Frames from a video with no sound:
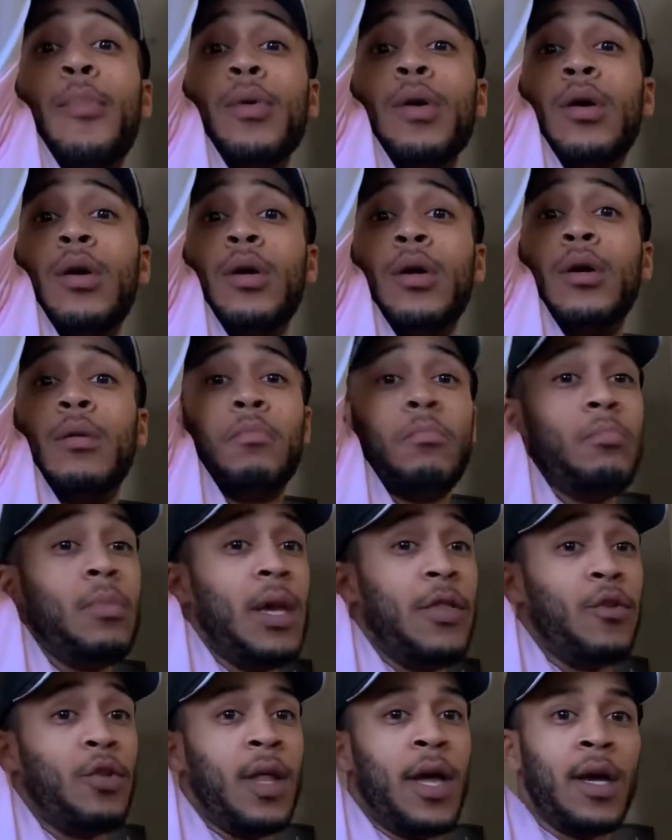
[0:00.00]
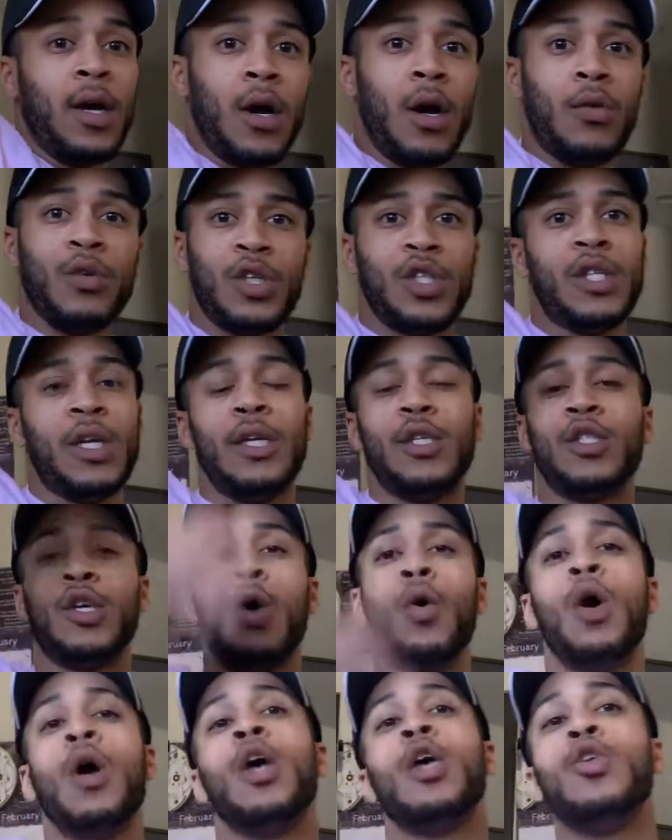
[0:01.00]
And they're like, oh shit.
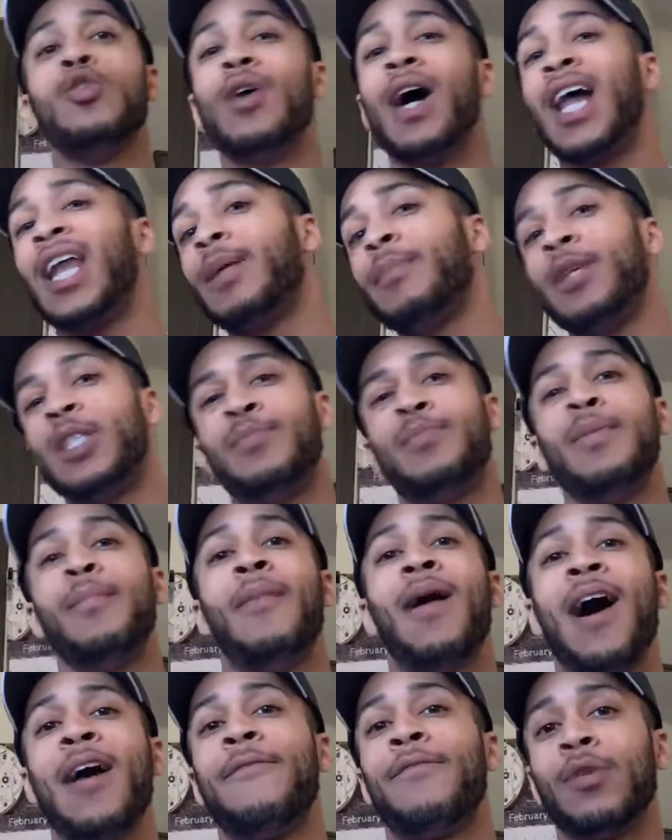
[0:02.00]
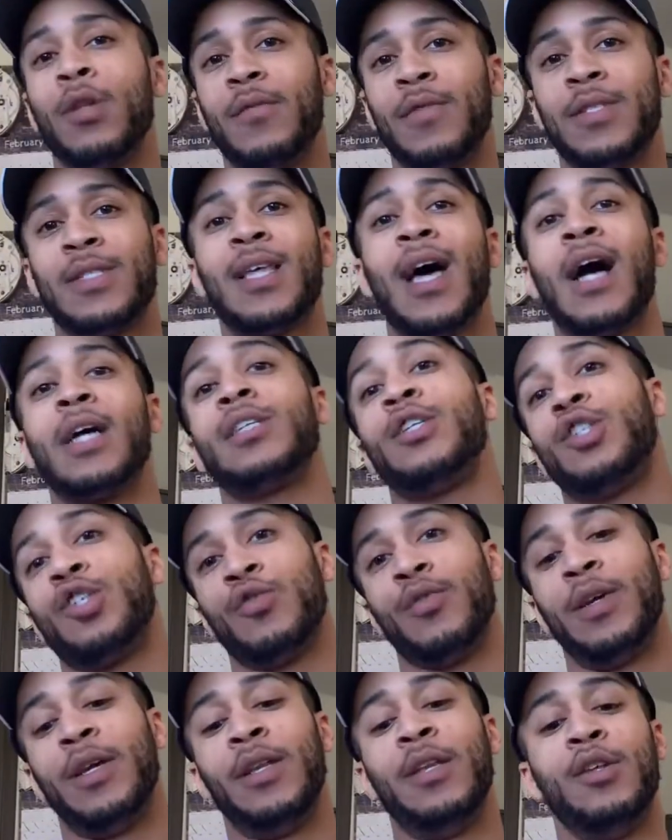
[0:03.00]
So you gotta just be mindful of the stocks that
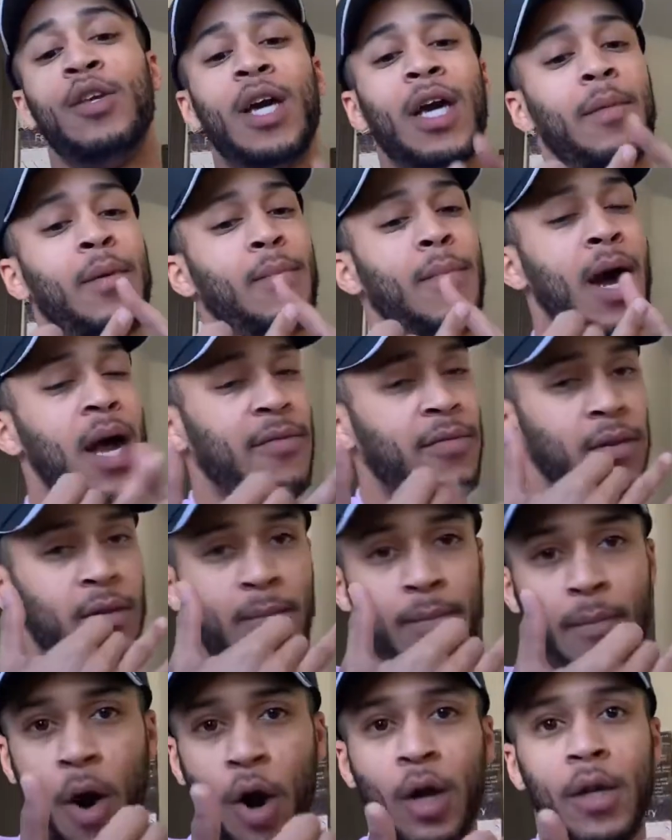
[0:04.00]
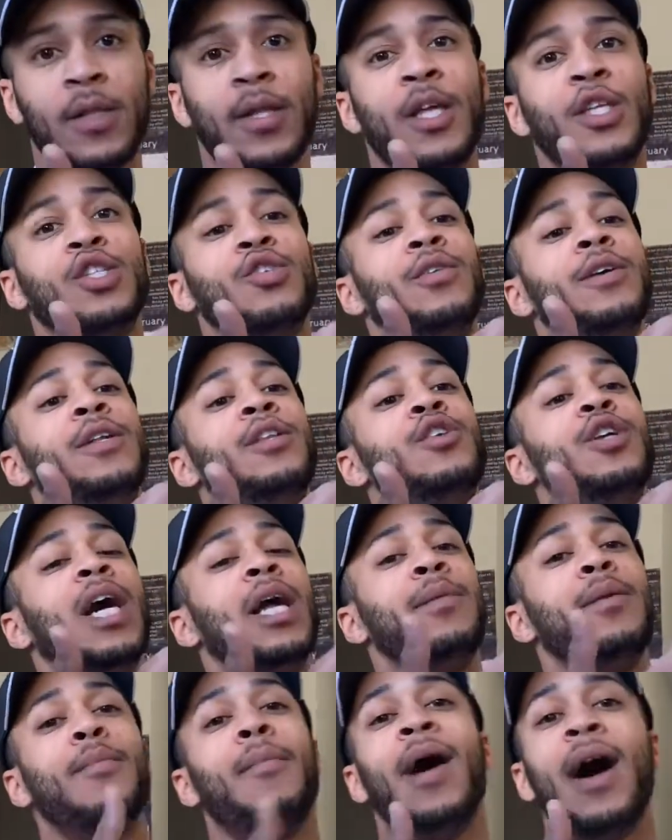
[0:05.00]
you're in. You gotta be mindful of the market that you're in. You
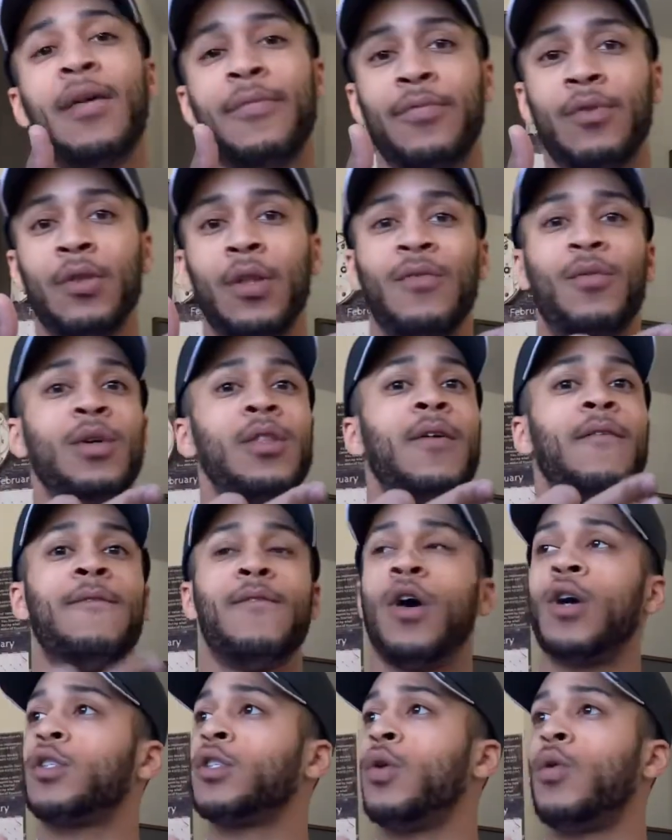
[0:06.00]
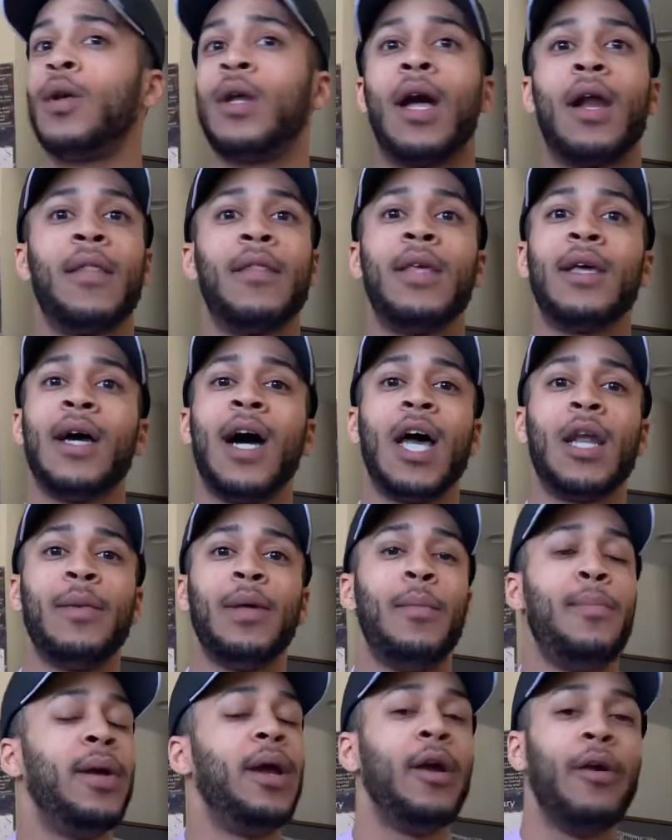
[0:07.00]
gotta be mindful of what the fuck's going on in the
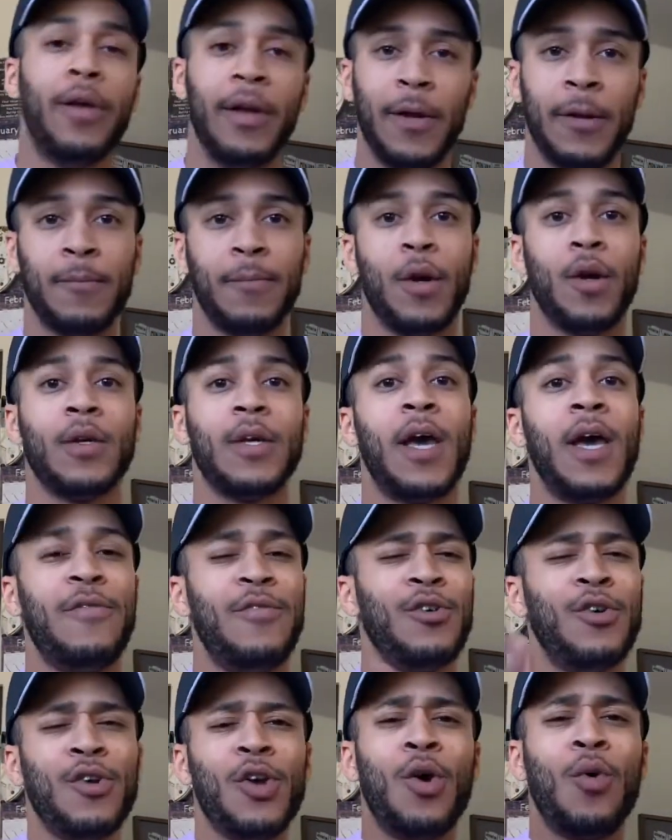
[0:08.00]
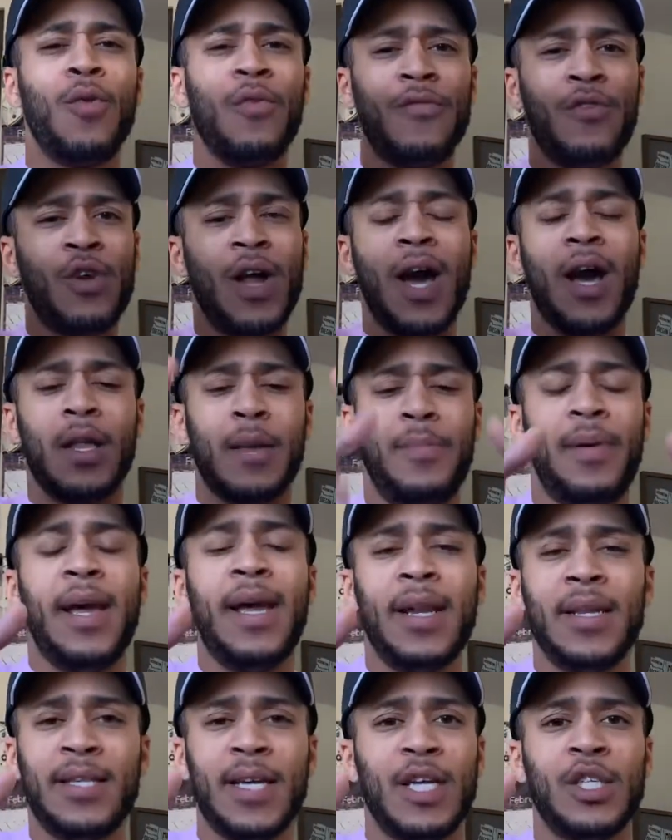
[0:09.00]
economy, period. Okay, if you don't know, if you're not
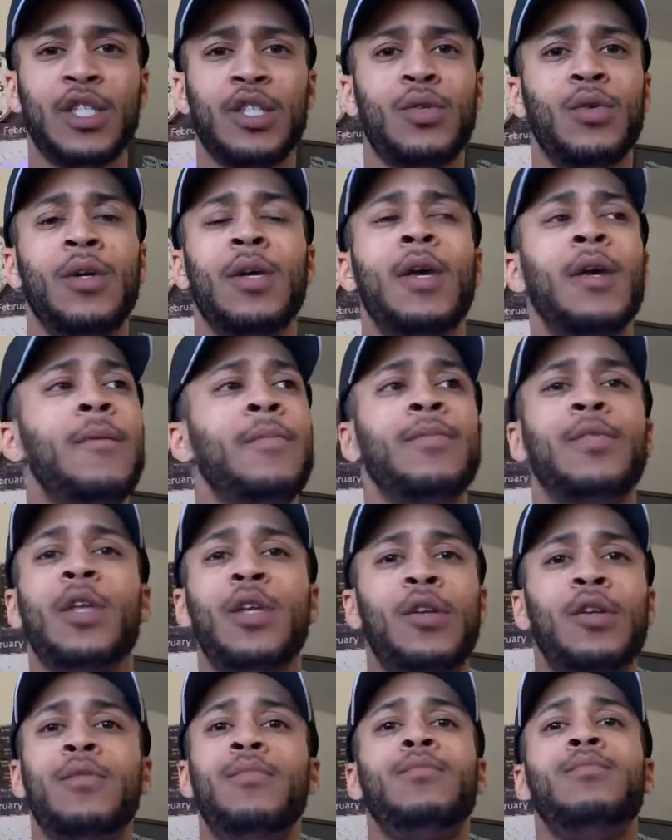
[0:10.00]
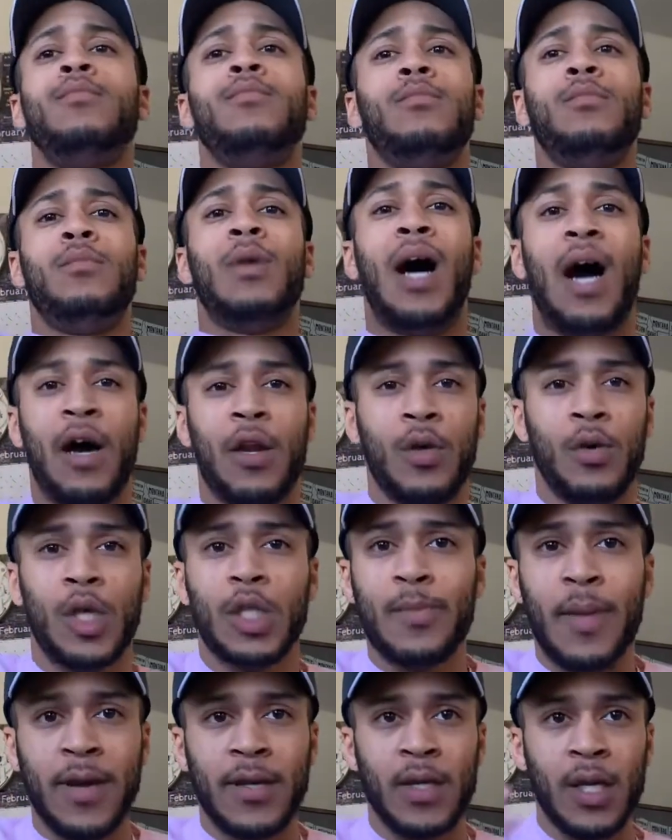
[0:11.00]
paying attention to it, then how do you
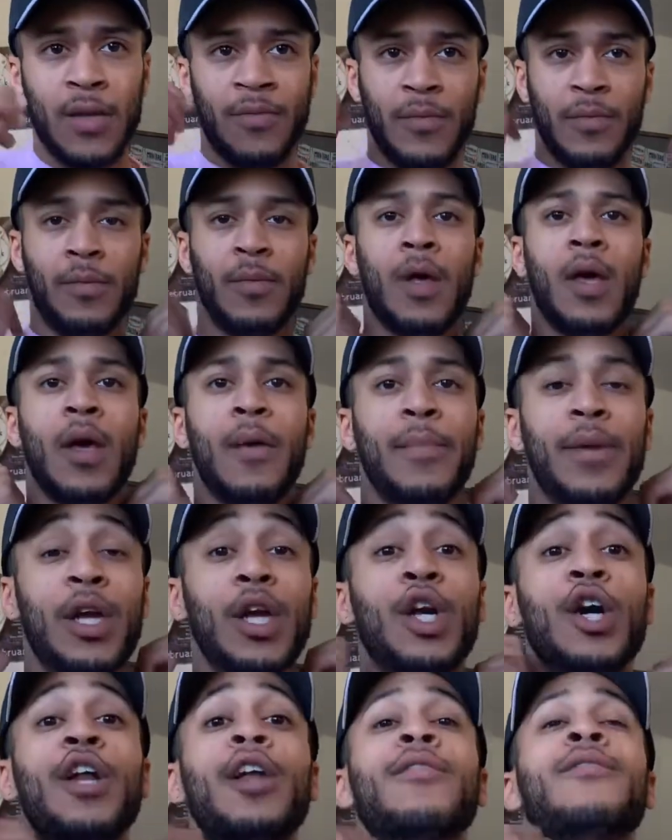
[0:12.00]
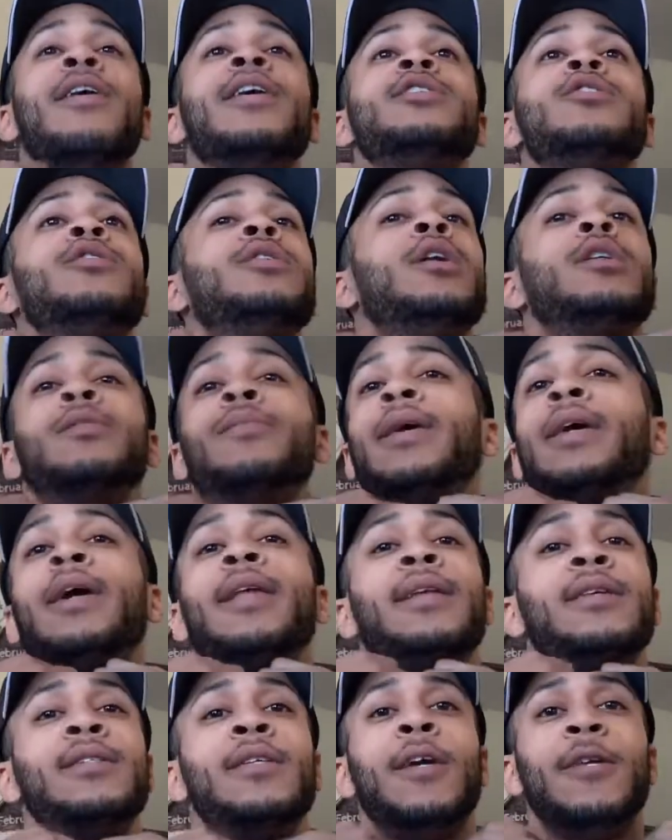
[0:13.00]
expect to even be a good investor? It doesn't make
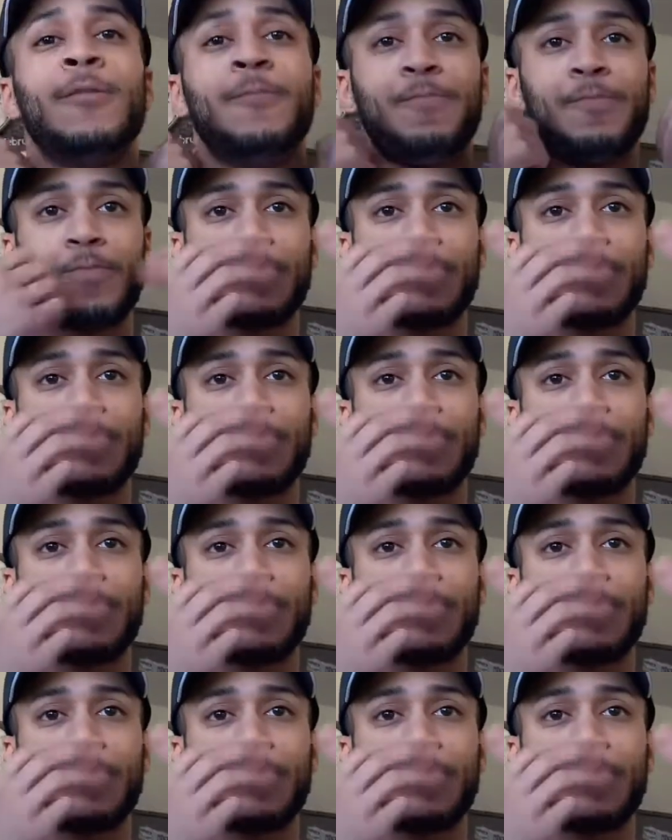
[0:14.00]
any sense.